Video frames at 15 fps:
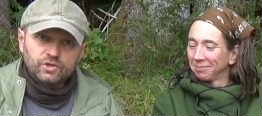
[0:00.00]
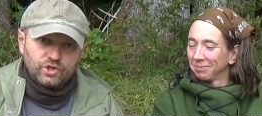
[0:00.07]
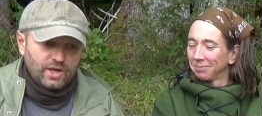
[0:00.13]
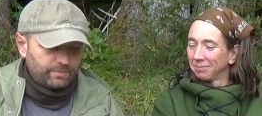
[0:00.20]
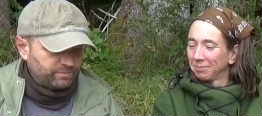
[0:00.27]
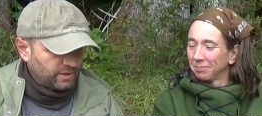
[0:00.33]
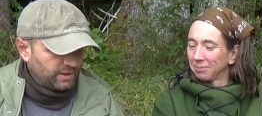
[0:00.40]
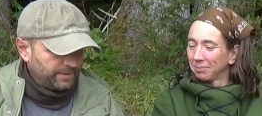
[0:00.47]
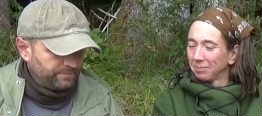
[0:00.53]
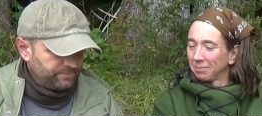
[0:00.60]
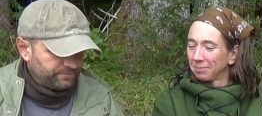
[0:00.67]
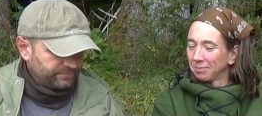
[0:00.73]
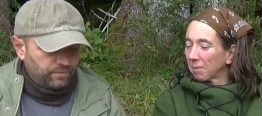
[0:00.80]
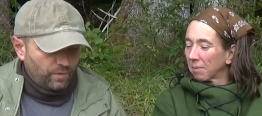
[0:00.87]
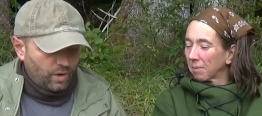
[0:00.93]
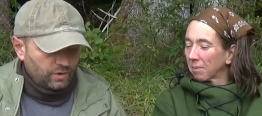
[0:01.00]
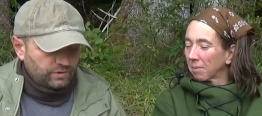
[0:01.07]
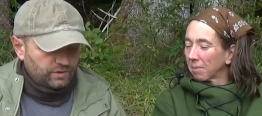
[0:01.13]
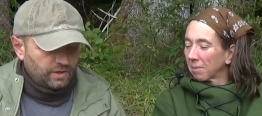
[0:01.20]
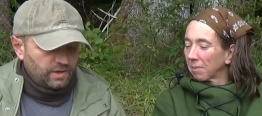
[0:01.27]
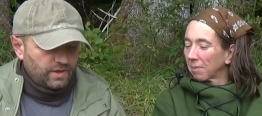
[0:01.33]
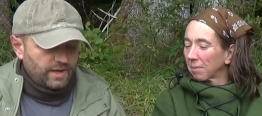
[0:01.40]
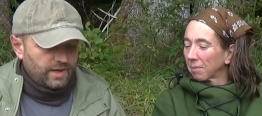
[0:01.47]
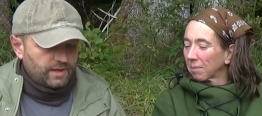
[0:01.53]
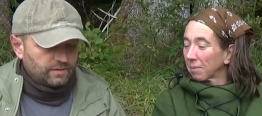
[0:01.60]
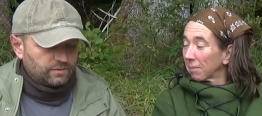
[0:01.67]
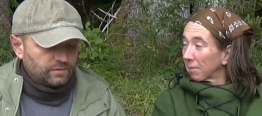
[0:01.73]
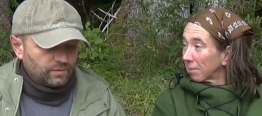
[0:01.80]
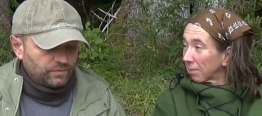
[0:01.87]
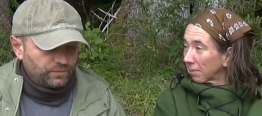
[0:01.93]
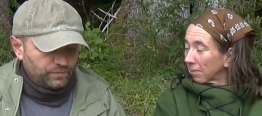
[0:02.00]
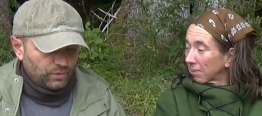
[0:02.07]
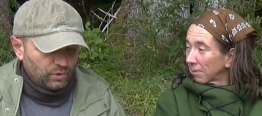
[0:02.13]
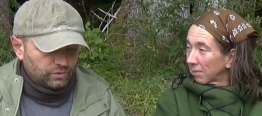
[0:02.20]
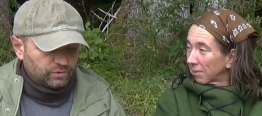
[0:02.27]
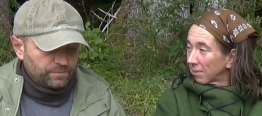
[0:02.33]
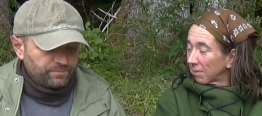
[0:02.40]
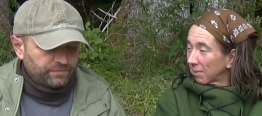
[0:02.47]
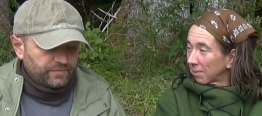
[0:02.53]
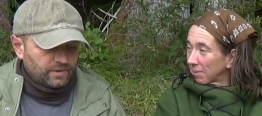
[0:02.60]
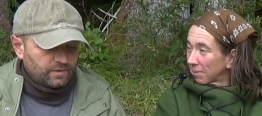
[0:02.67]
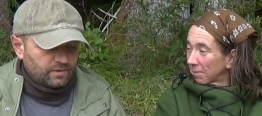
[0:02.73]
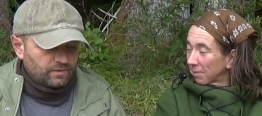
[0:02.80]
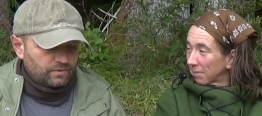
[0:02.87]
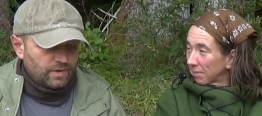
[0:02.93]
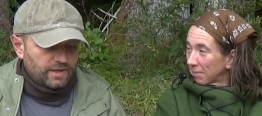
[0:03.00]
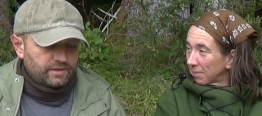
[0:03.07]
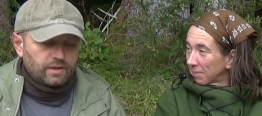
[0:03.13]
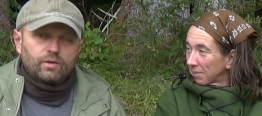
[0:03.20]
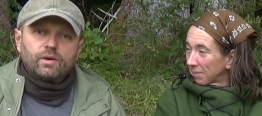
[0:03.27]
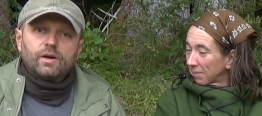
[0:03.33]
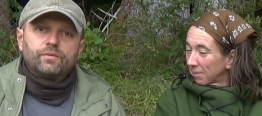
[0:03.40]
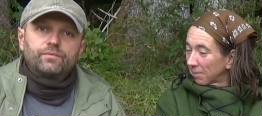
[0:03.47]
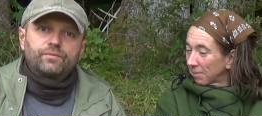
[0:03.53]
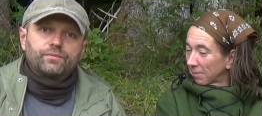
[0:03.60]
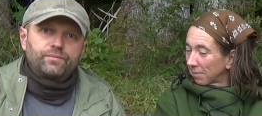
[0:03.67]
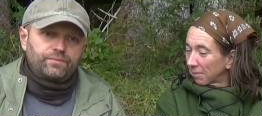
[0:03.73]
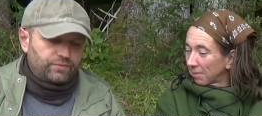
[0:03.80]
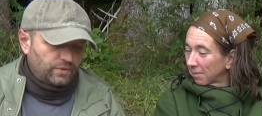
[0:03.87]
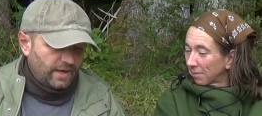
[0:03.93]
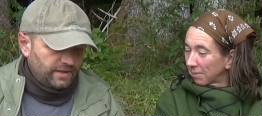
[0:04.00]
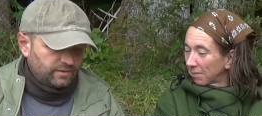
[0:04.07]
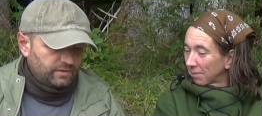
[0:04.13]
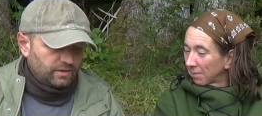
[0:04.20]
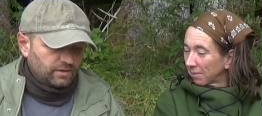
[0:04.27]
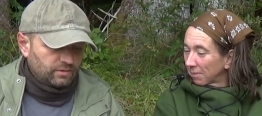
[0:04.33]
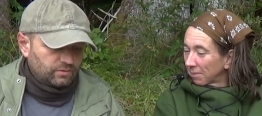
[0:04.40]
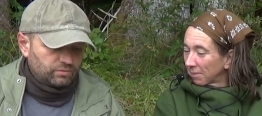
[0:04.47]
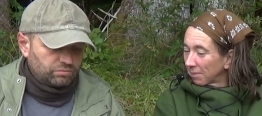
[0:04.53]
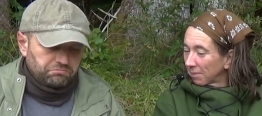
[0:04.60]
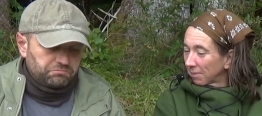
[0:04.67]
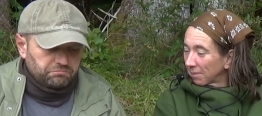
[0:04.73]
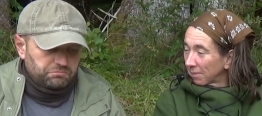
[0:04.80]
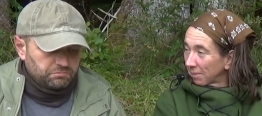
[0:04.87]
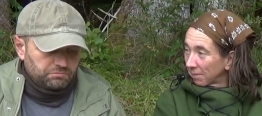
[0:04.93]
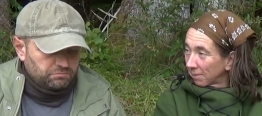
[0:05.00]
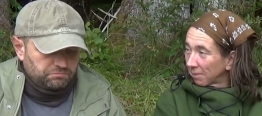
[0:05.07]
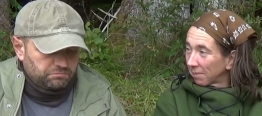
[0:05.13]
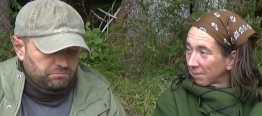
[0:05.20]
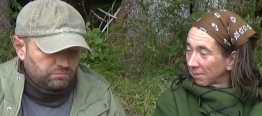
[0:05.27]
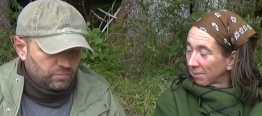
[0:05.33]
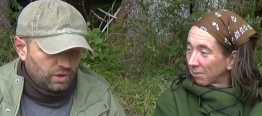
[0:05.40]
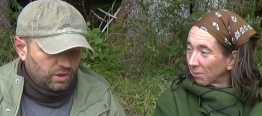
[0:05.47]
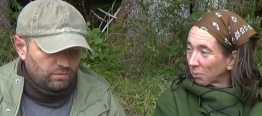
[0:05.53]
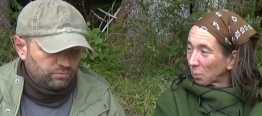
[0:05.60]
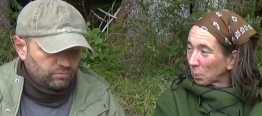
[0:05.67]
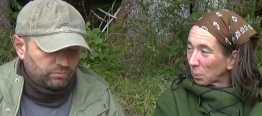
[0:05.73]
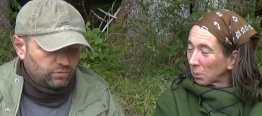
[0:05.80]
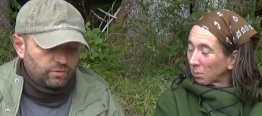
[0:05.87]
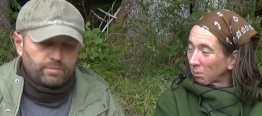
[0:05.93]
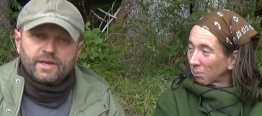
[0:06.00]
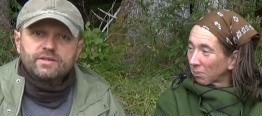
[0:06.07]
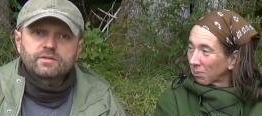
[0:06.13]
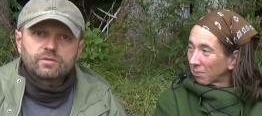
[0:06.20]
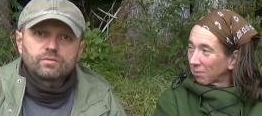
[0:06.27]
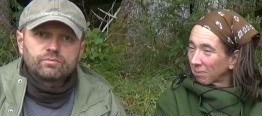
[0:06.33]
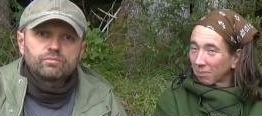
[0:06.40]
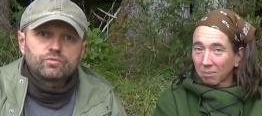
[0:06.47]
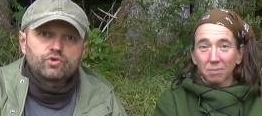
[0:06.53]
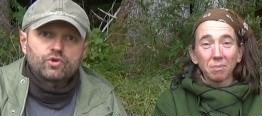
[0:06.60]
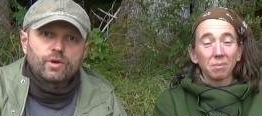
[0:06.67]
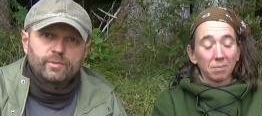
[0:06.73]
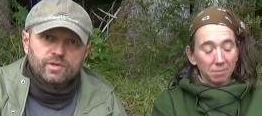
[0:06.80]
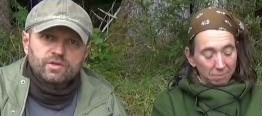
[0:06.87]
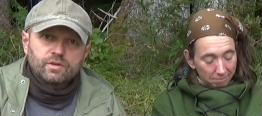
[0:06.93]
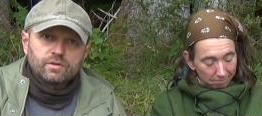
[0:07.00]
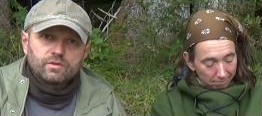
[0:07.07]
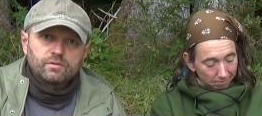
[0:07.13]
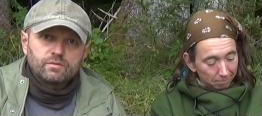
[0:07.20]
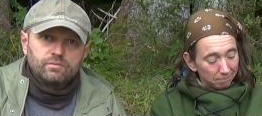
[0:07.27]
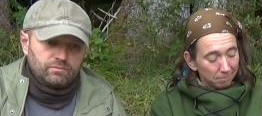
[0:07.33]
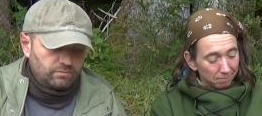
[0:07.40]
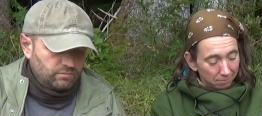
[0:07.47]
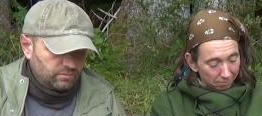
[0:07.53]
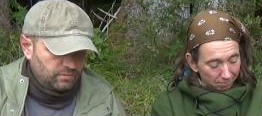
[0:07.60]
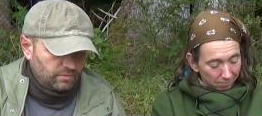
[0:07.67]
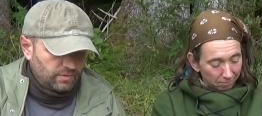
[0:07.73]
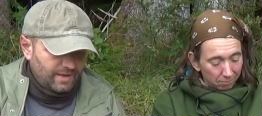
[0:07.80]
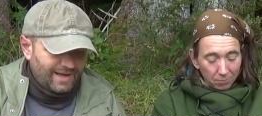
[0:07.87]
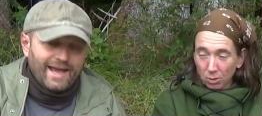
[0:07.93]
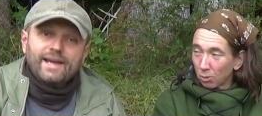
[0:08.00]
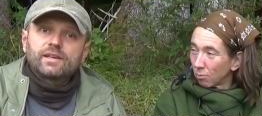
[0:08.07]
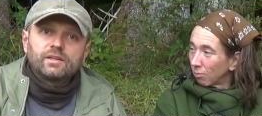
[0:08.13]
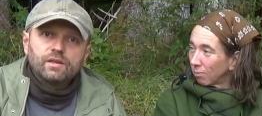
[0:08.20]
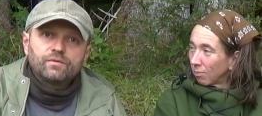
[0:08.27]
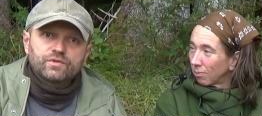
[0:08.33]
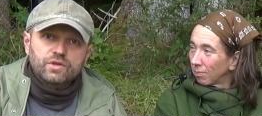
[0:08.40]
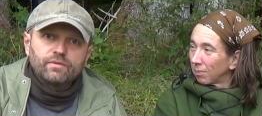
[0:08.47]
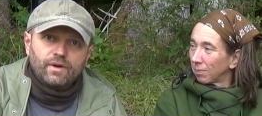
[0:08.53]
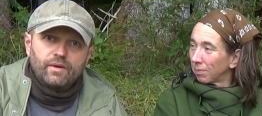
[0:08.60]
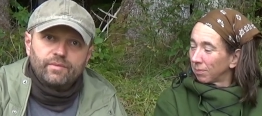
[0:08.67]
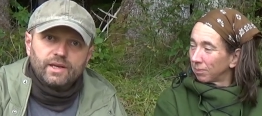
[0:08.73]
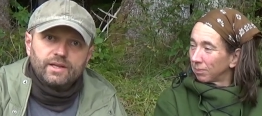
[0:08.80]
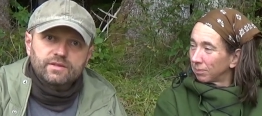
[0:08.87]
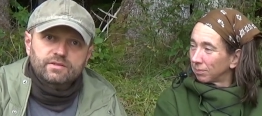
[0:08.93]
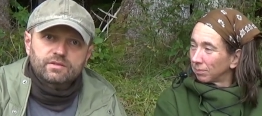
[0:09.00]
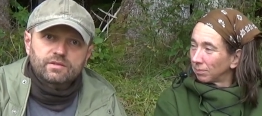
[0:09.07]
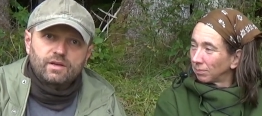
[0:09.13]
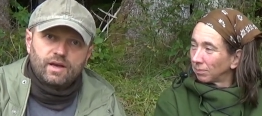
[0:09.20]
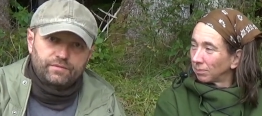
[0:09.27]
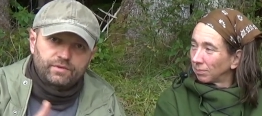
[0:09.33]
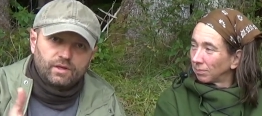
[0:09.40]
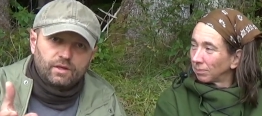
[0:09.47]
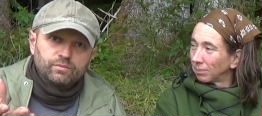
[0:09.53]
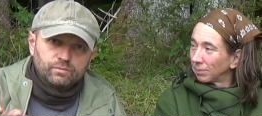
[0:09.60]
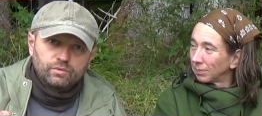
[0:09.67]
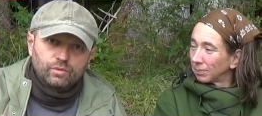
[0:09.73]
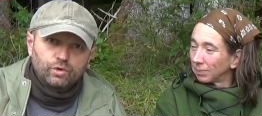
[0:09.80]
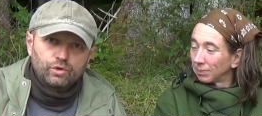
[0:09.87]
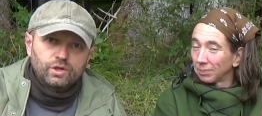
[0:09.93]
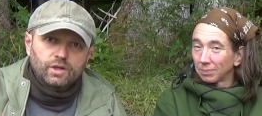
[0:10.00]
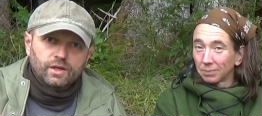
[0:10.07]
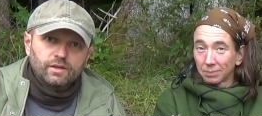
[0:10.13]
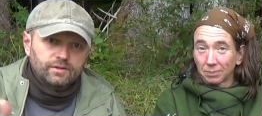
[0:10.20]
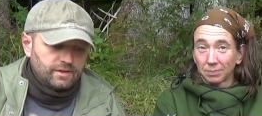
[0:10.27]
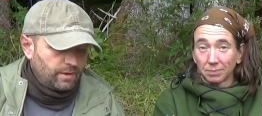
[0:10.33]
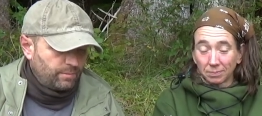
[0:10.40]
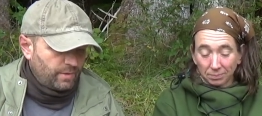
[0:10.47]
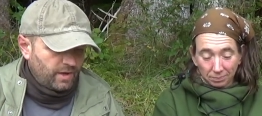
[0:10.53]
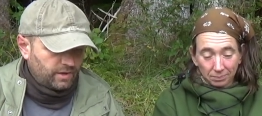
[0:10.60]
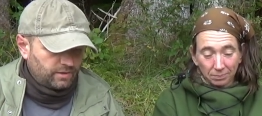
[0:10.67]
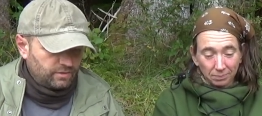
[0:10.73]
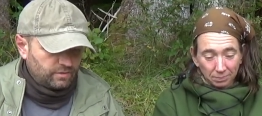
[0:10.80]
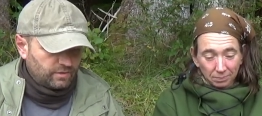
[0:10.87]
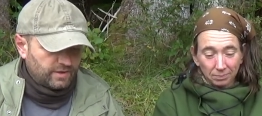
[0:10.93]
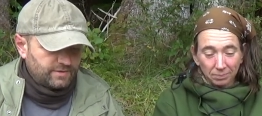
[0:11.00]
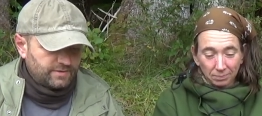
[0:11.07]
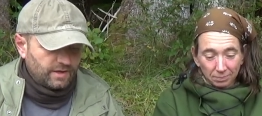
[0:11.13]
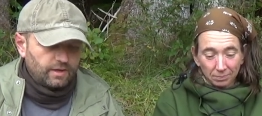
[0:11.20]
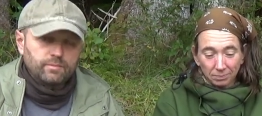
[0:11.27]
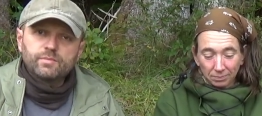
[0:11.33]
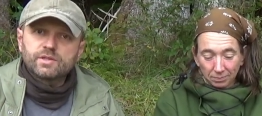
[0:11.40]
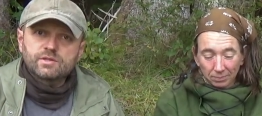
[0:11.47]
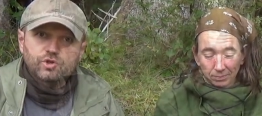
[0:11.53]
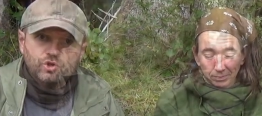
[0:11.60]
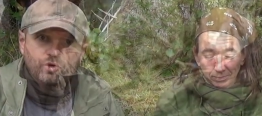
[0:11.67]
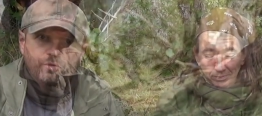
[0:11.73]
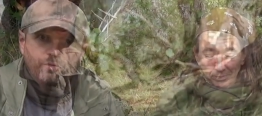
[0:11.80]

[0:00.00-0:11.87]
Speaker 1: chapter, water and food. Right, our friend and yeah, the best German active survivalist after Rüdiger Neberg, you can say, Mister Joe